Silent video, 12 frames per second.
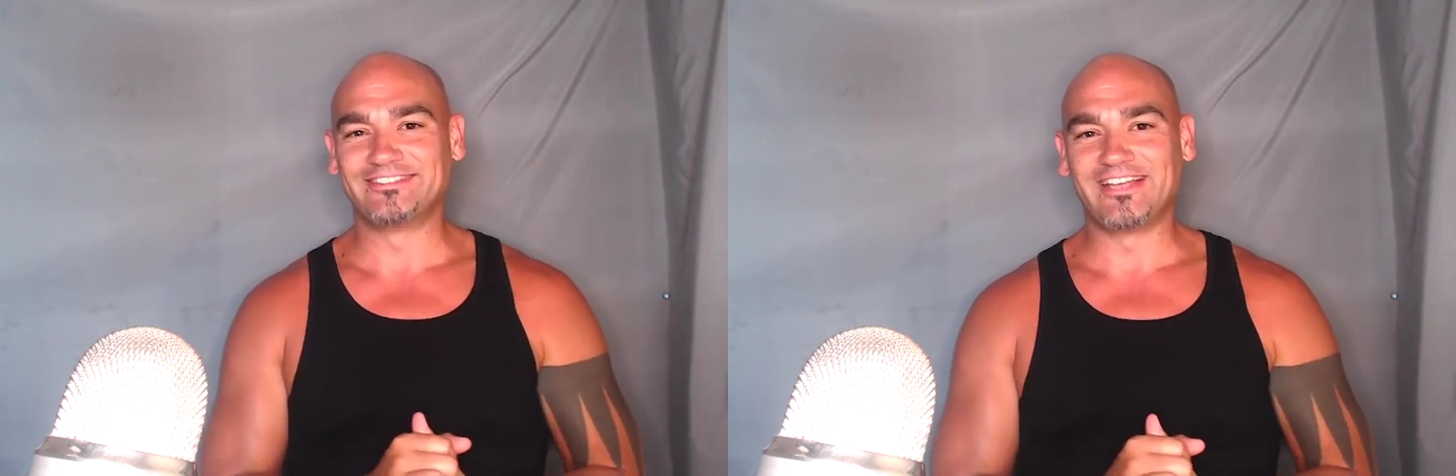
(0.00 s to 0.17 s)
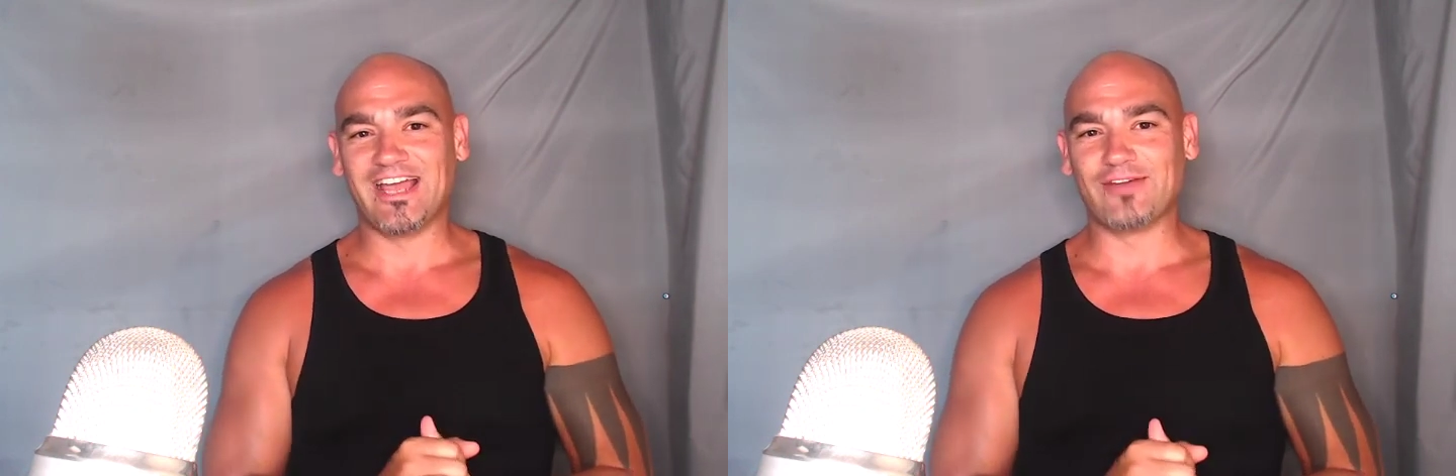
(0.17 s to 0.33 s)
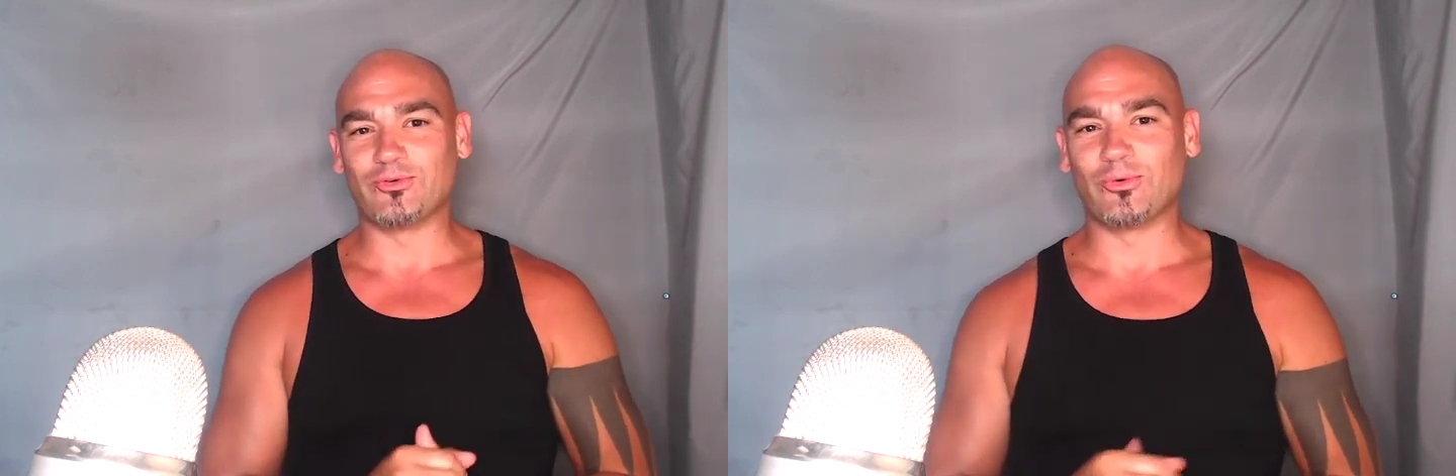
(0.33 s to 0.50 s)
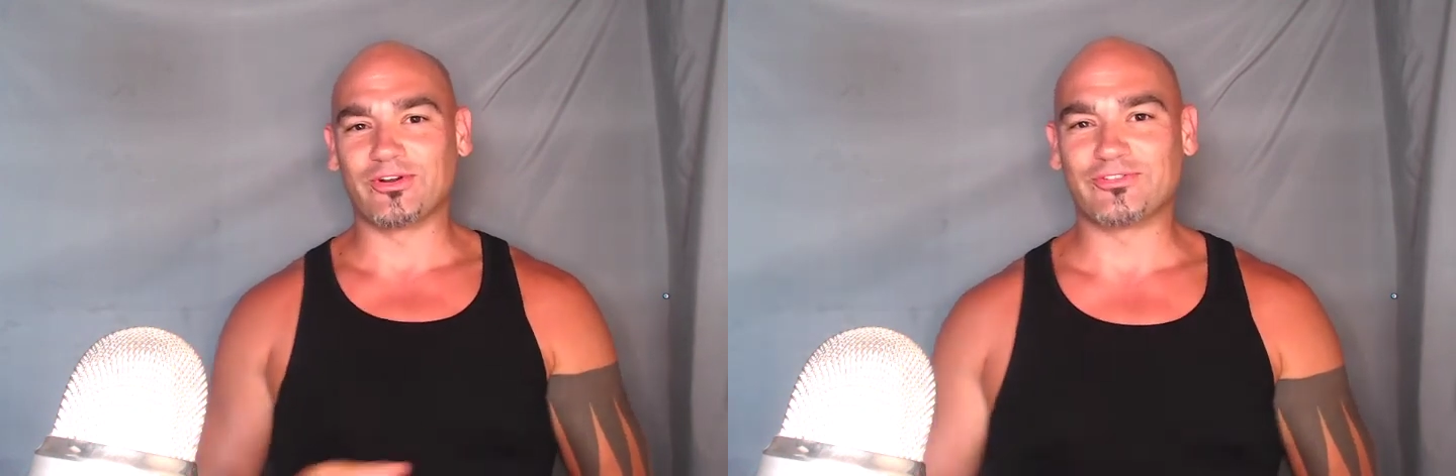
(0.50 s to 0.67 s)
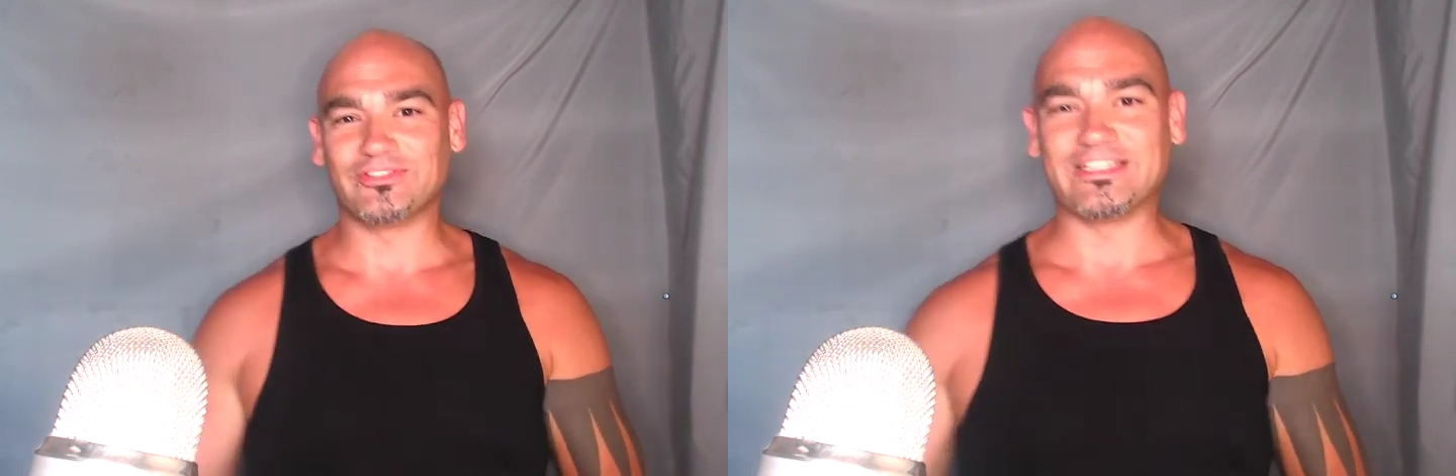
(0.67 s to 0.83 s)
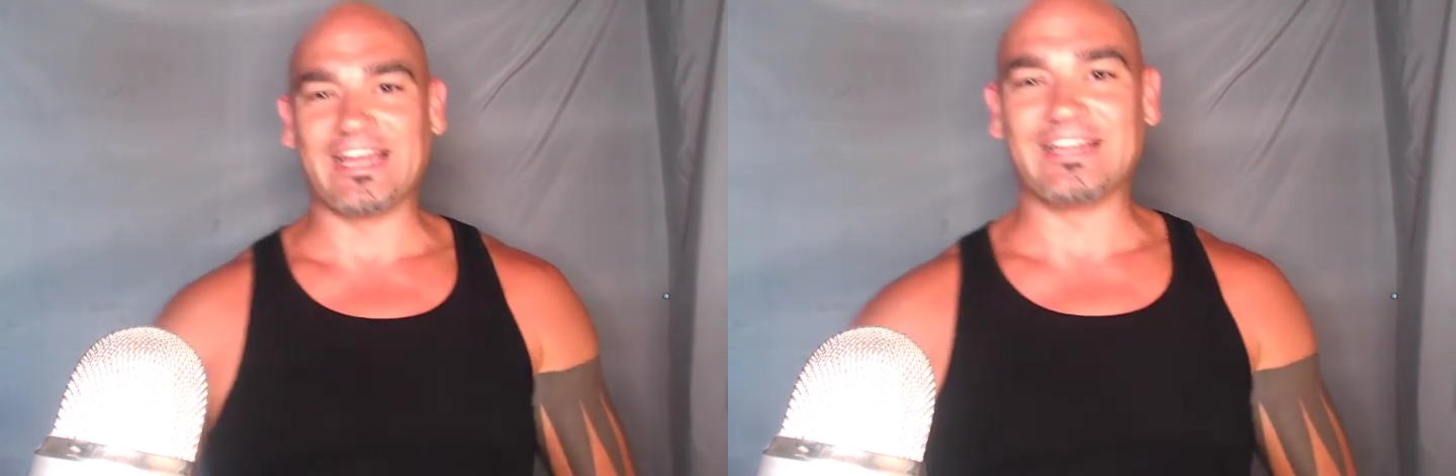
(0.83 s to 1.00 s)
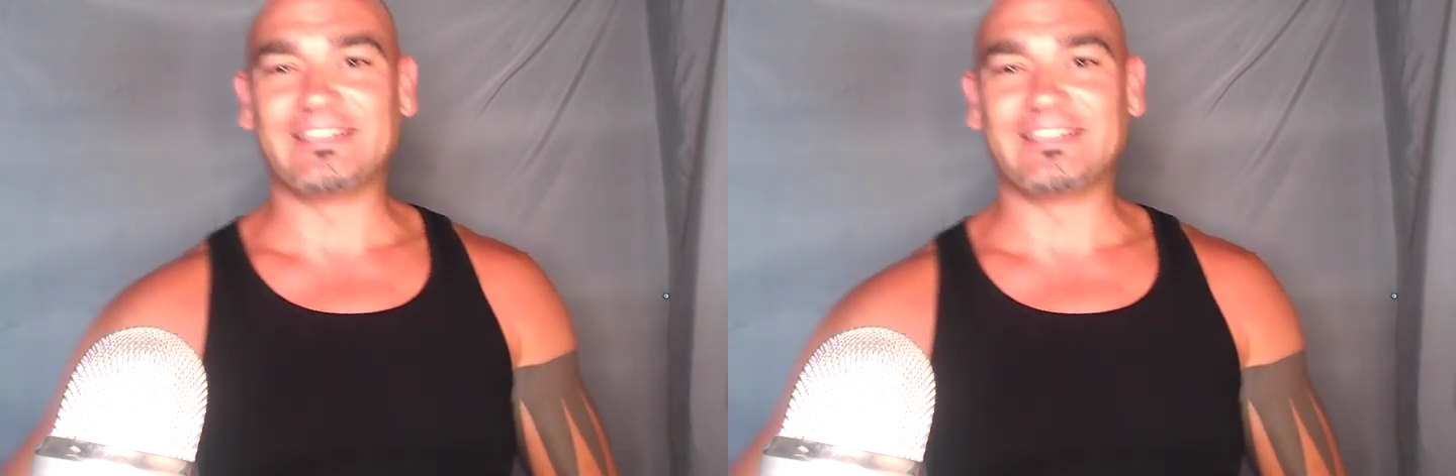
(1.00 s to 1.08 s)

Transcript: Have a wonderful day.